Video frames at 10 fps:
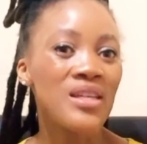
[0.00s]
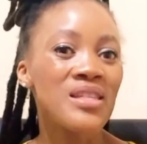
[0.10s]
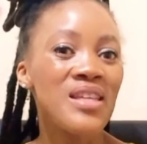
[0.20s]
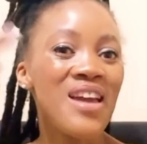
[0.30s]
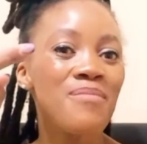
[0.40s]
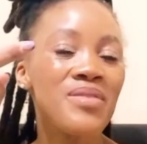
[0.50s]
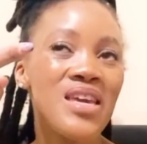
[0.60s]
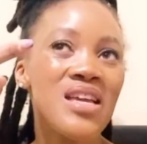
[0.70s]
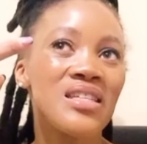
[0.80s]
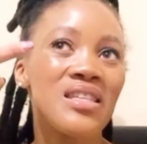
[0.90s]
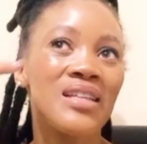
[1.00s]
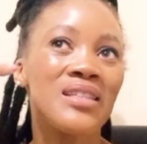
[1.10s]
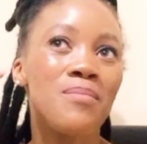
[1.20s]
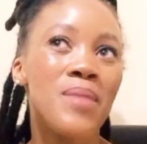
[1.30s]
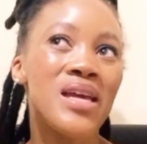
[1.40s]
The same things
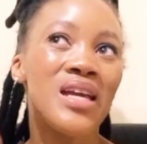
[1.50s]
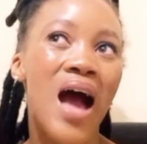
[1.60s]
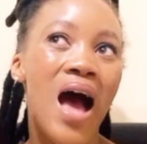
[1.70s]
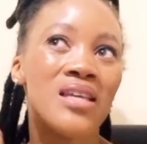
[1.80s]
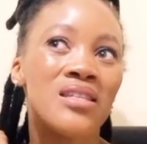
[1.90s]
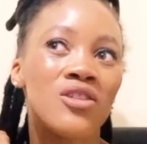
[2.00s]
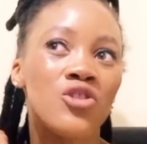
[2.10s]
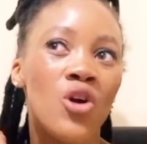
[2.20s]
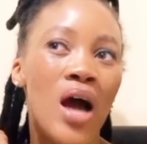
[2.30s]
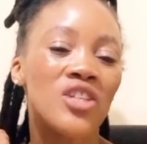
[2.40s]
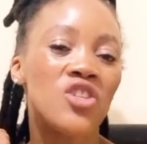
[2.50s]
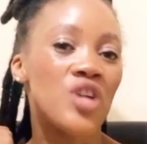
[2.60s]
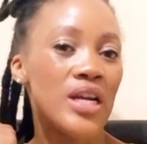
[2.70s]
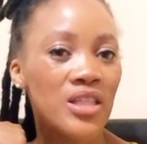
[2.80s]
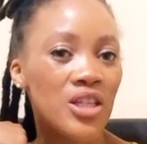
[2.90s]
that make us,
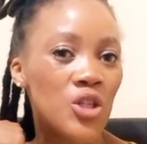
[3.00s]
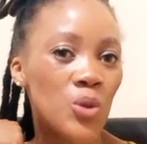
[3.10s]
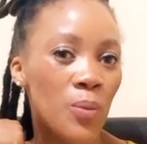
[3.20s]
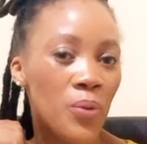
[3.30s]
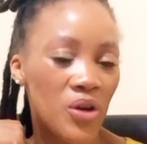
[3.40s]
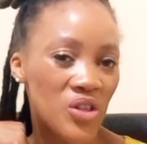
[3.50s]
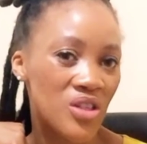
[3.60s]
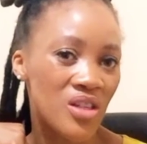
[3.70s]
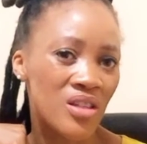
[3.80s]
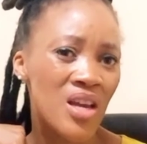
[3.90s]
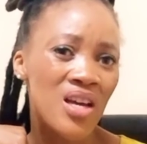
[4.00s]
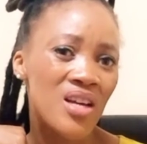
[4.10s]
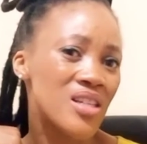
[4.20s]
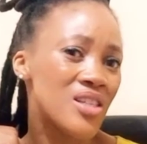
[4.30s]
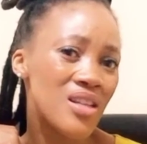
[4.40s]
attracted to a person
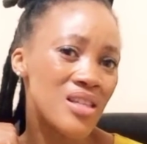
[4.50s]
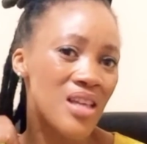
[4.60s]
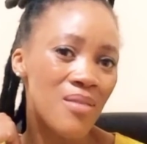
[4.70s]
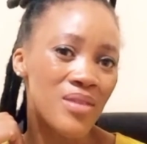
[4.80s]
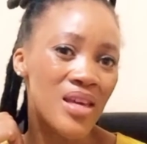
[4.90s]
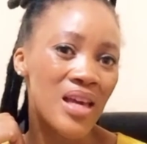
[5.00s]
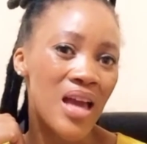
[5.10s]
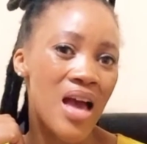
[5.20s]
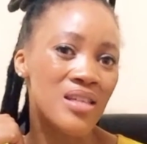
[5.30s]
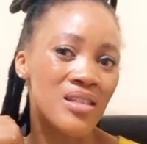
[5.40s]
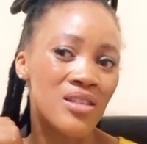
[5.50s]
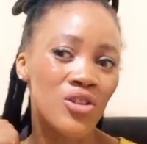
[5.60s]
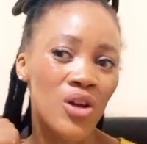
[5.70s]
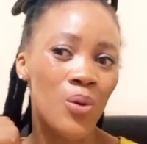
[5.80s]
is not the same thing as,